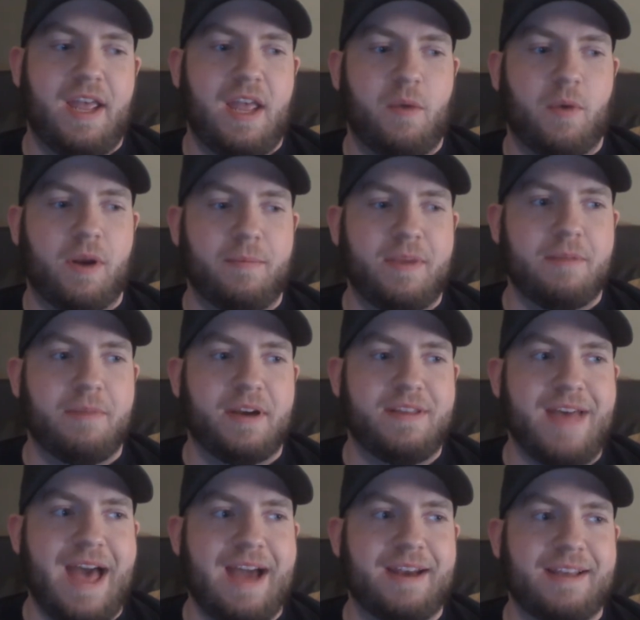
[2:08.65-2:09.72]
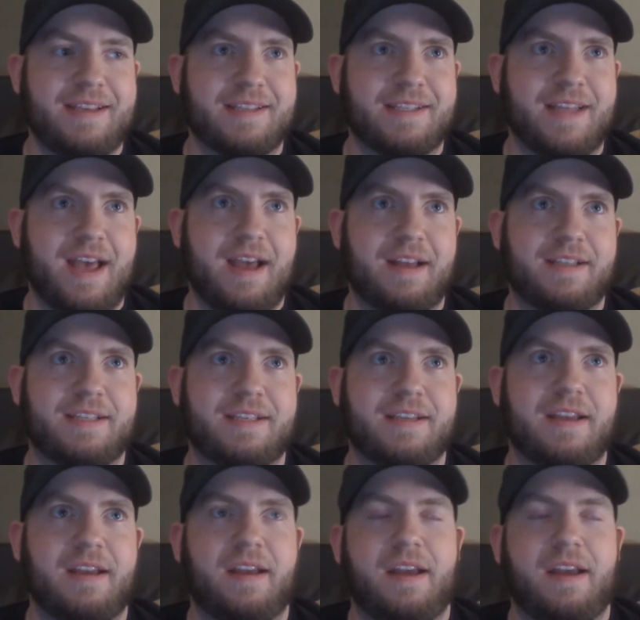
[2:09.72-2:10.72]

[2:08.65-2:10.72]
And what I mean by that is that